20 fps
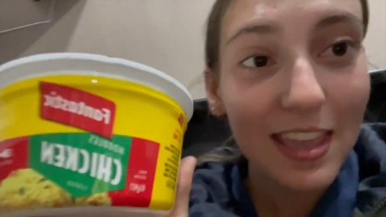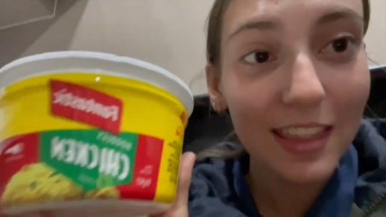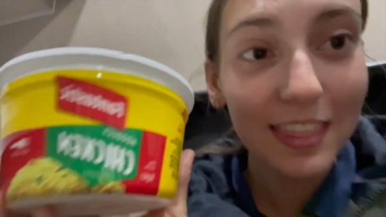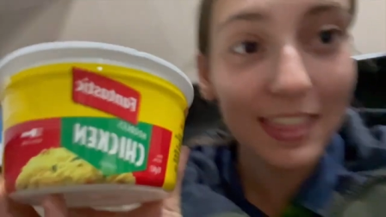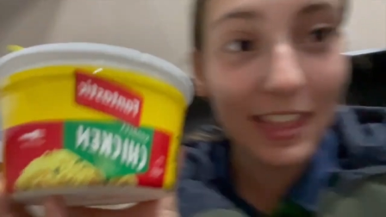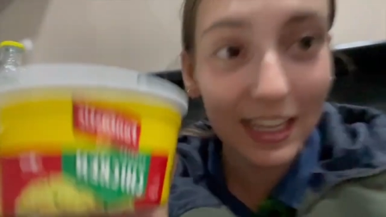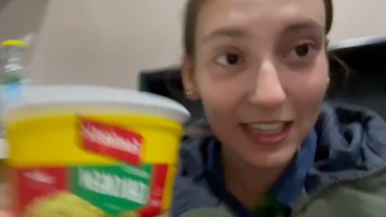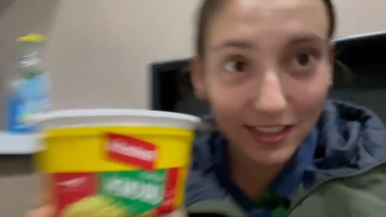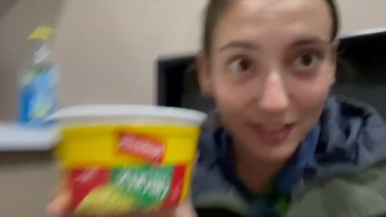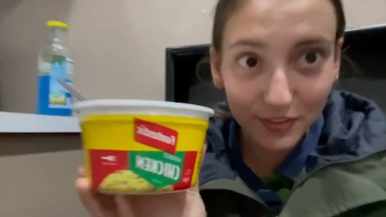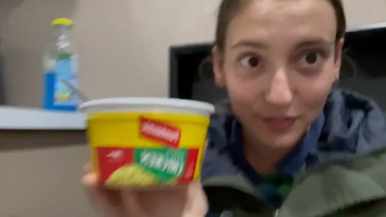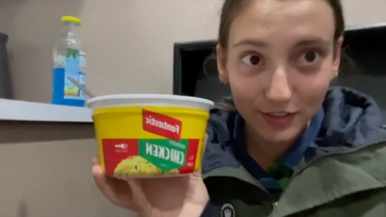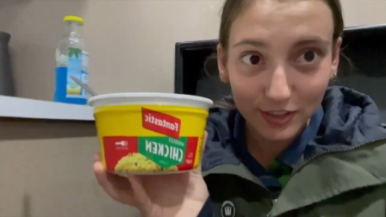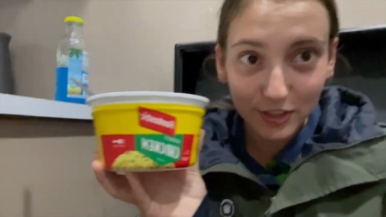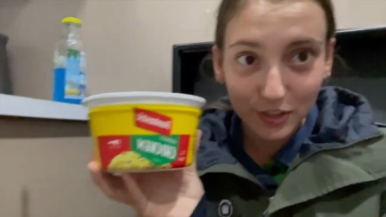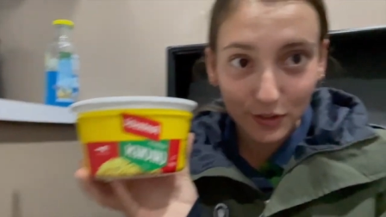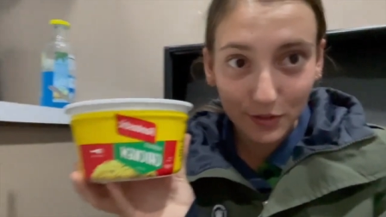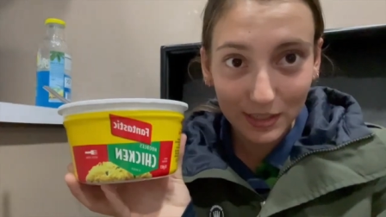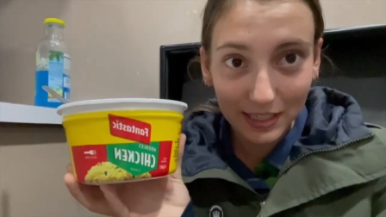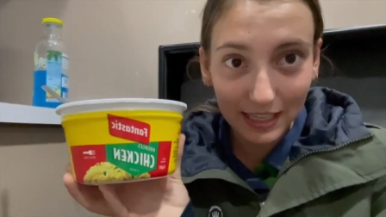thanks for
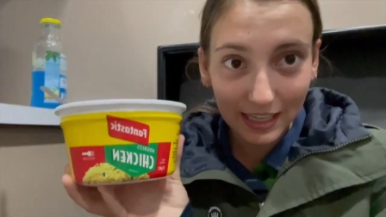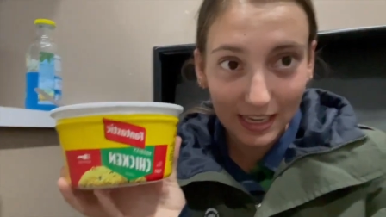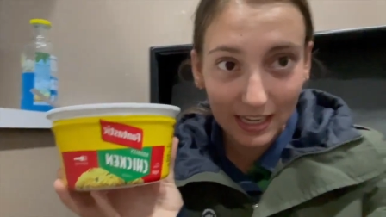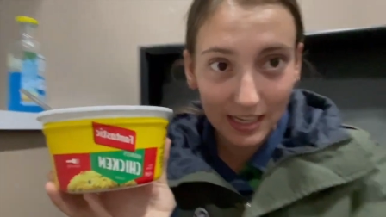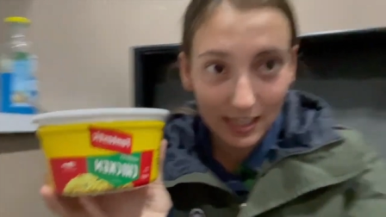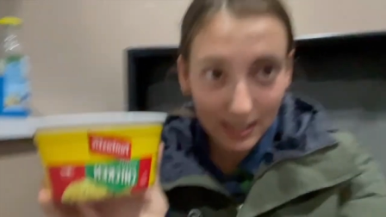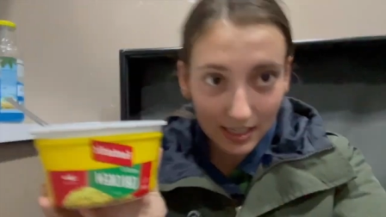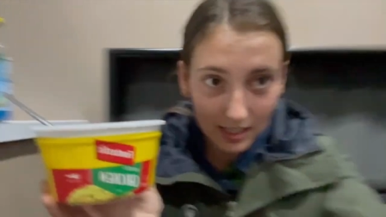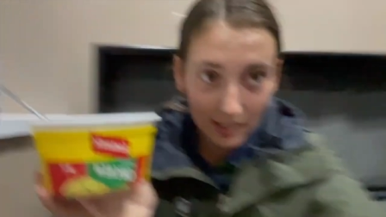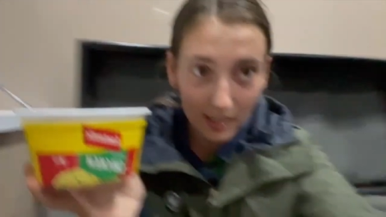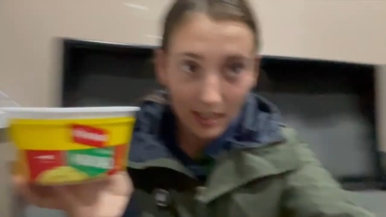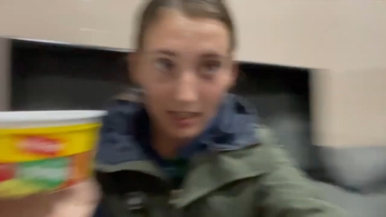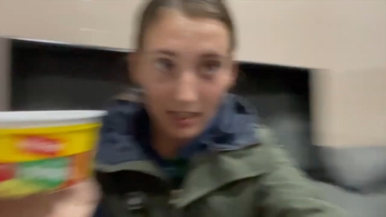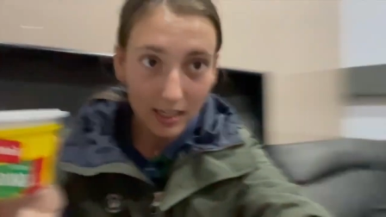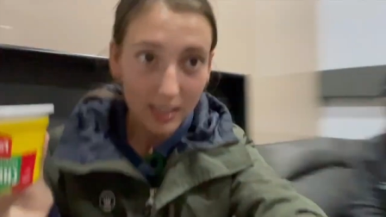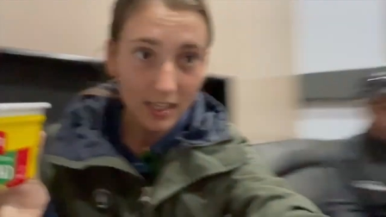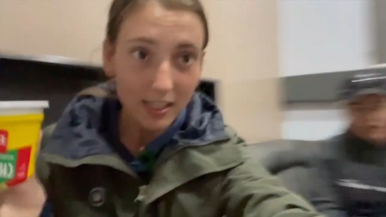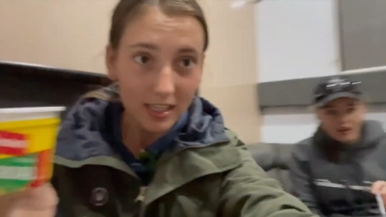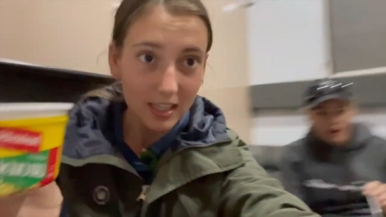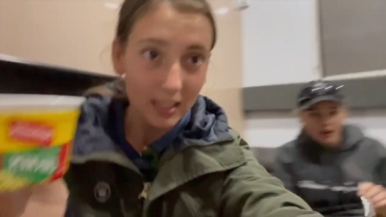tuning in.
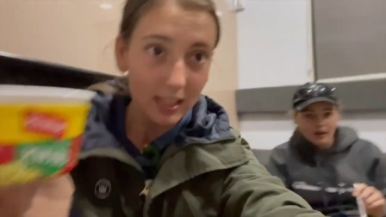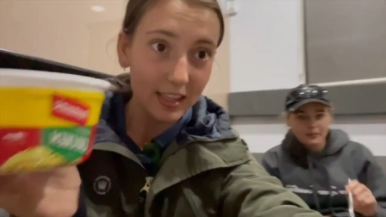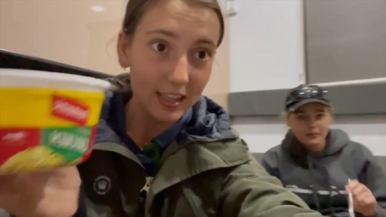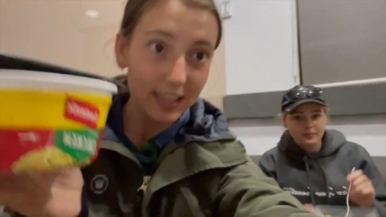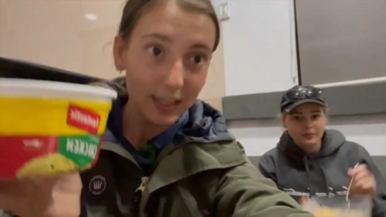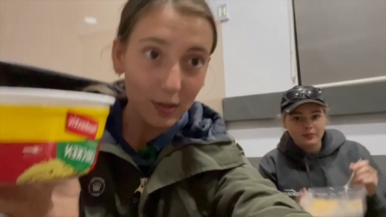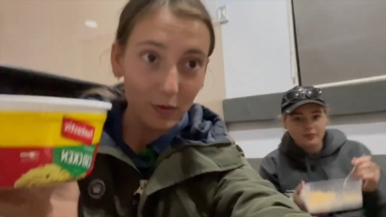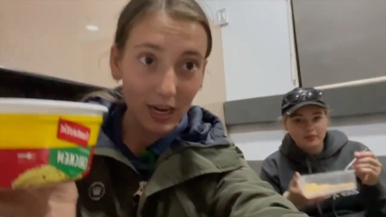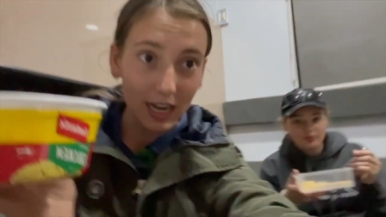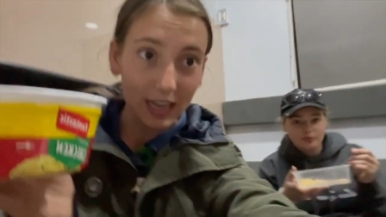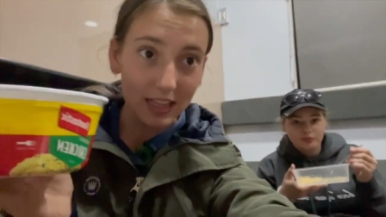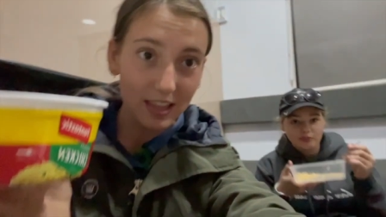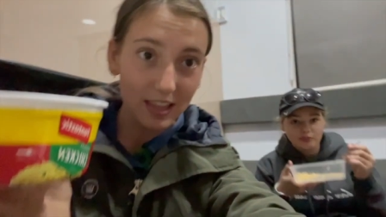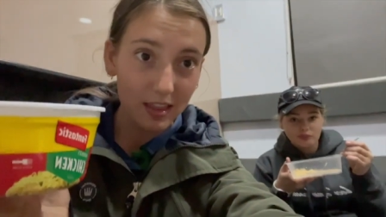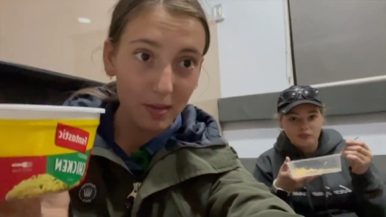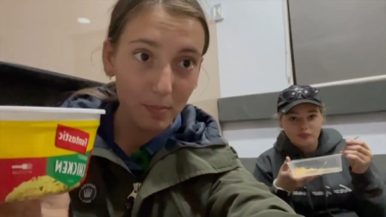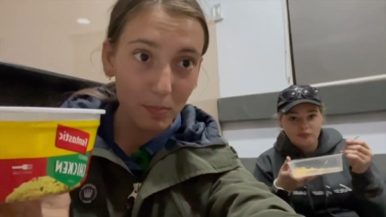See you guys in the